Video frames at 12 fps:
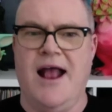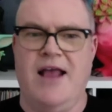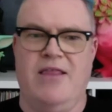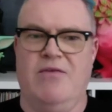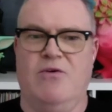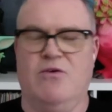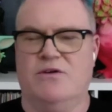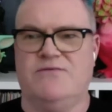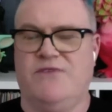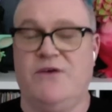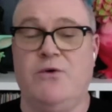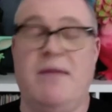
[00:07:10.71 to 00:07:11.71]
Or
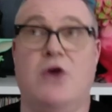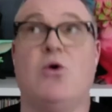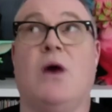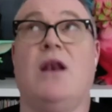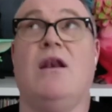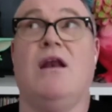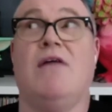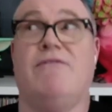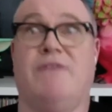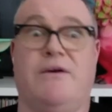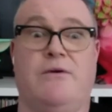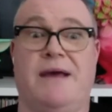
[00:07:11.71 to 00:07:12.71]
Fleetwood Mac, who I love
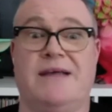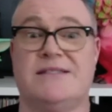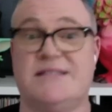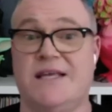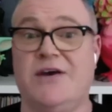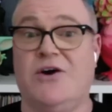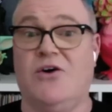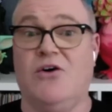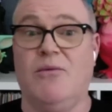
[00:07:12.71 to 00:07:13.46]
Fleetwood Mac still,